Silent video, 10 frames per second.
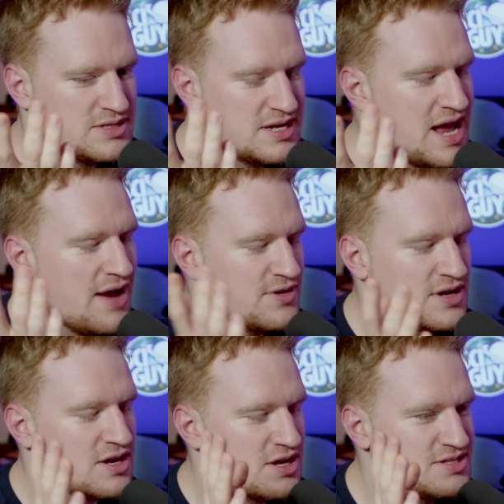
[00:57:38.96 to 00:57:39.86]
didn't have
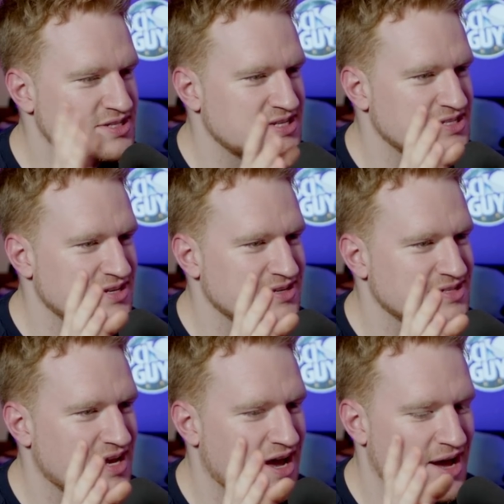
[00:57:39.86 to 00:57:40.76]
a
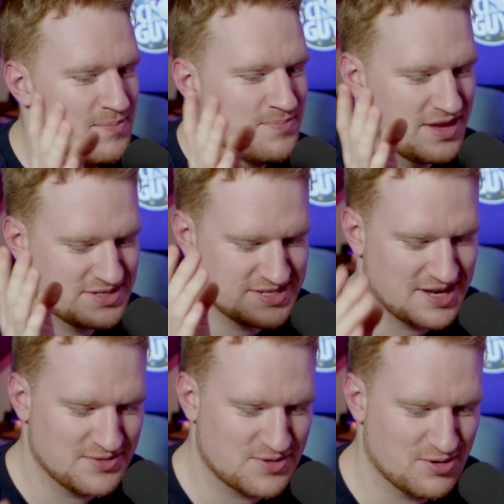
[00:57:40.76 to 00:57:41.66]
consistent. Um, that's the
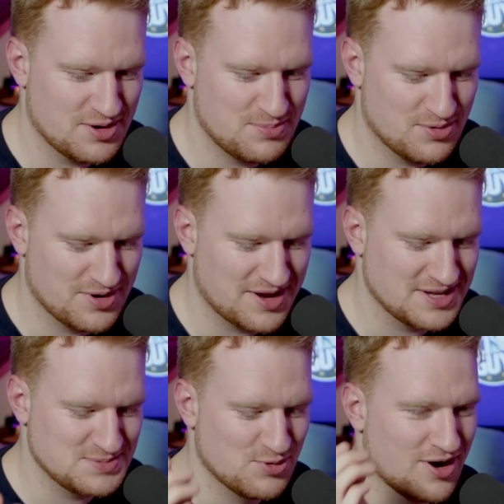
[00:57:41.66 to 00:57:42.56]
sound of Corry pouring
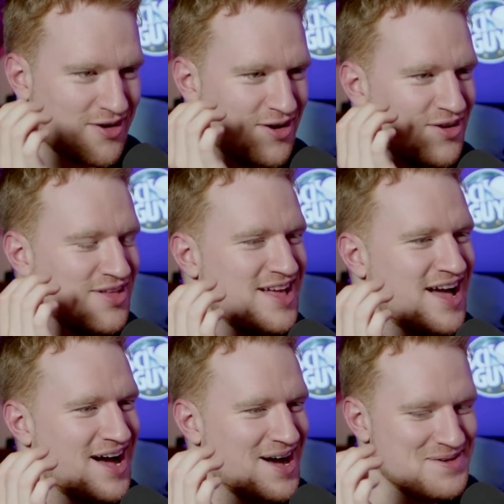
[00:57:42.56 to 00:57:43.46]
us more alcohol.
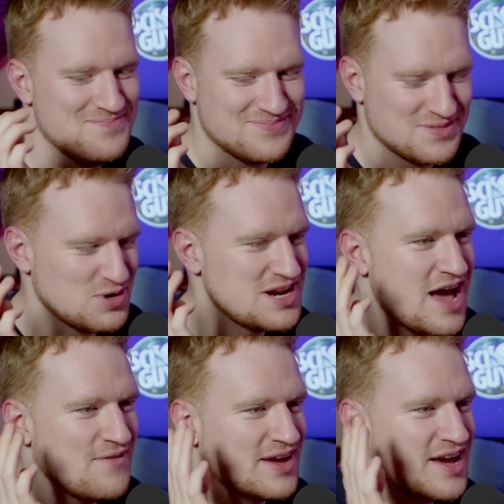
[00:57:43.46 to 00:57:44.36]
Um, we
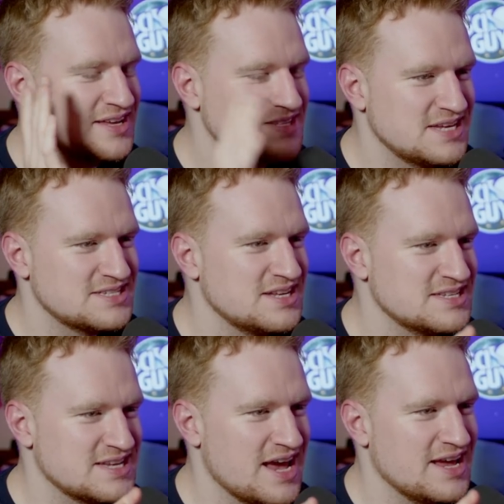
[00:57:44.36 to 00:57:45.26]
didn't have like a consistent hey.
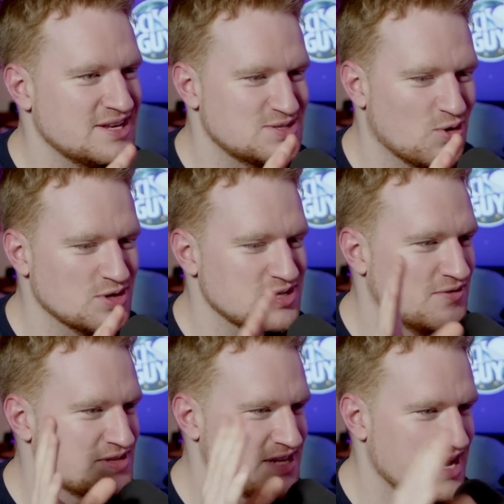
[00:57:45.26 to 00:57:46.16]
sa- source
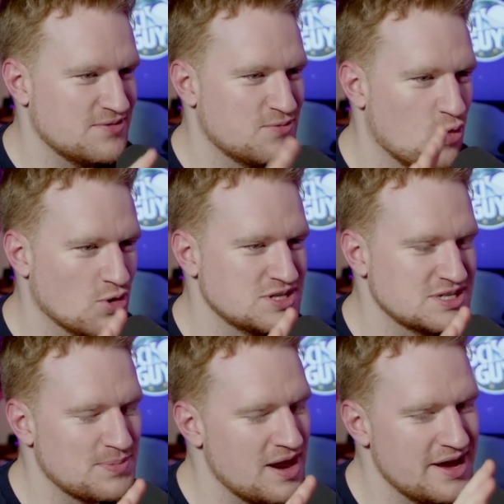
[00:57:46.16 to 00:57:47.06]
of safe water
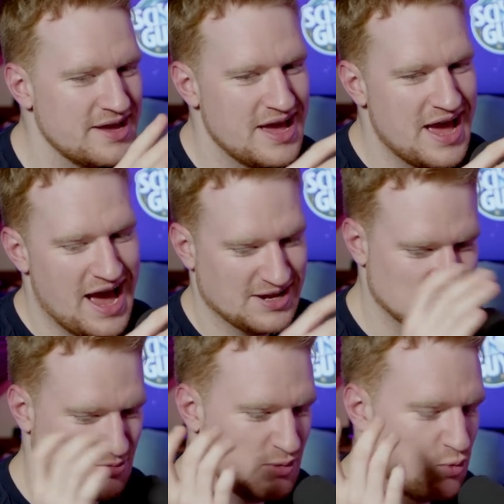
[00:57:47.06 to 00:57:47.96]
supply,
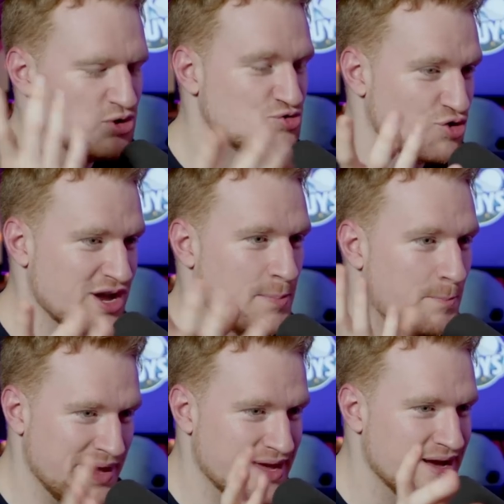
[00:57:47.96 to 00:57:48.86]
and so we would drink
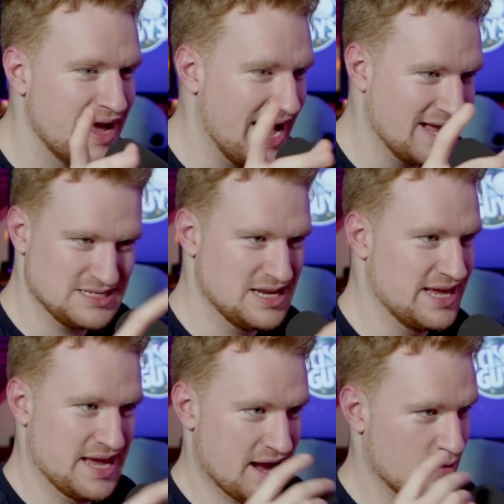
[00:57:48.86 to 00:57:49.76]
beer as
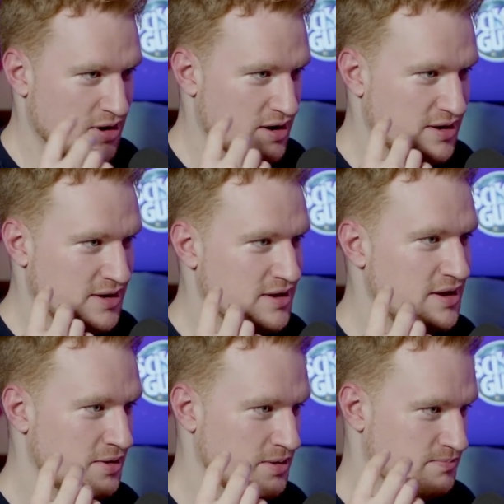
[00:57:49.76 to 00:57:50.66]
like our
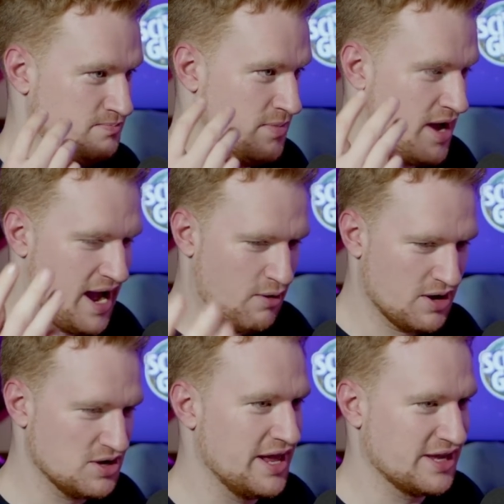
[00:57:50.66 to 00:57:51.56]

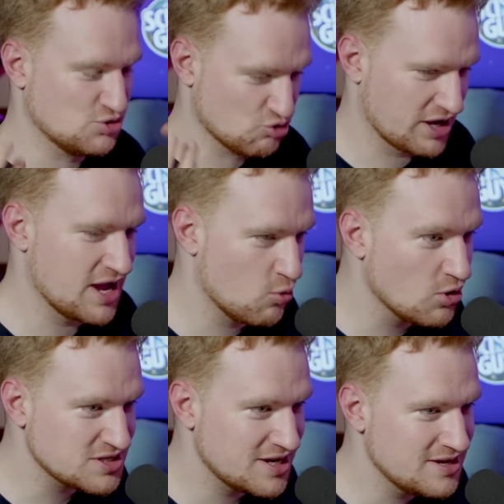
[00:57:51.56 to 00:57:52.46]
our like drinking
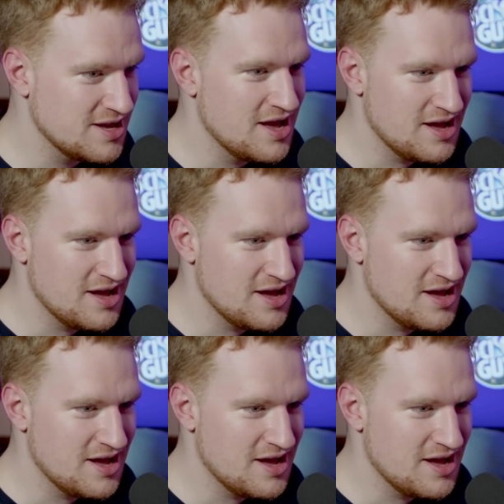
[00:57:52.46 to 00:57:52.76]
water.